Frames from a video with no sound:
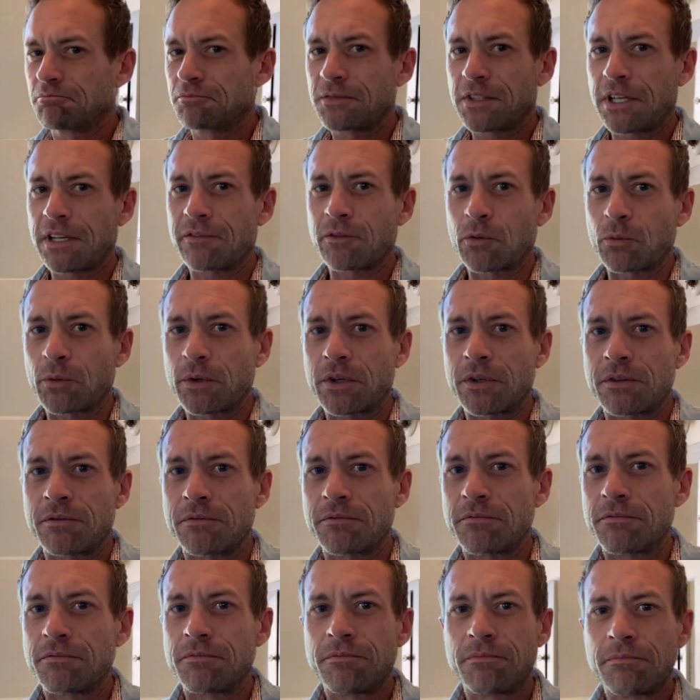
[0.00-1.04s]
Kind of a weird,
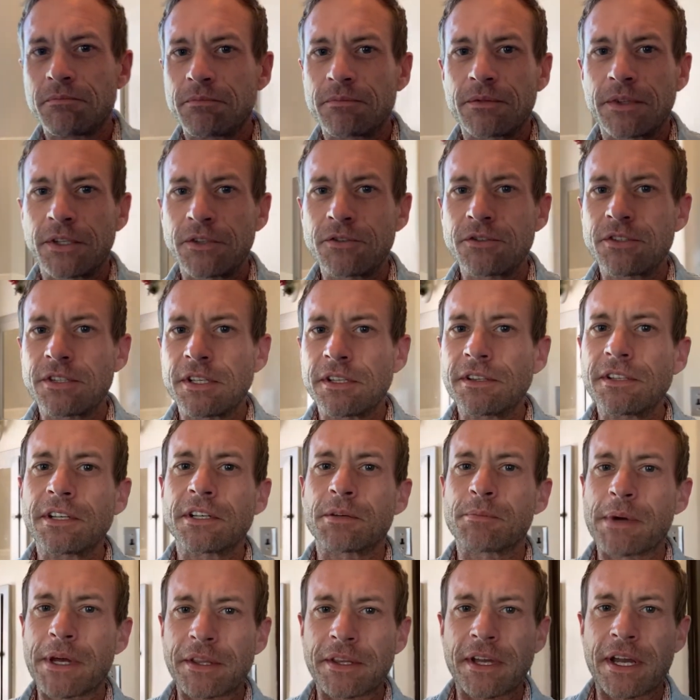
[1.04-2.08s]
interesting thing
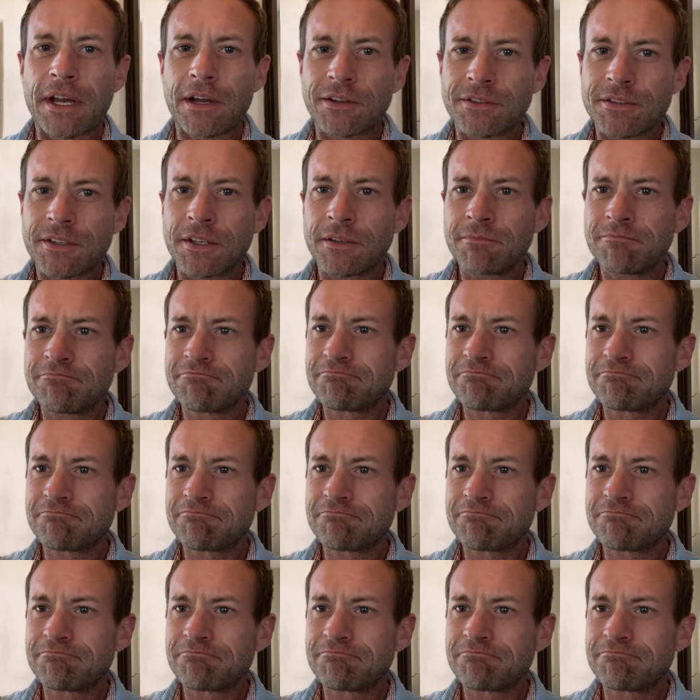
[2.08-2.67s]
about the house, huh?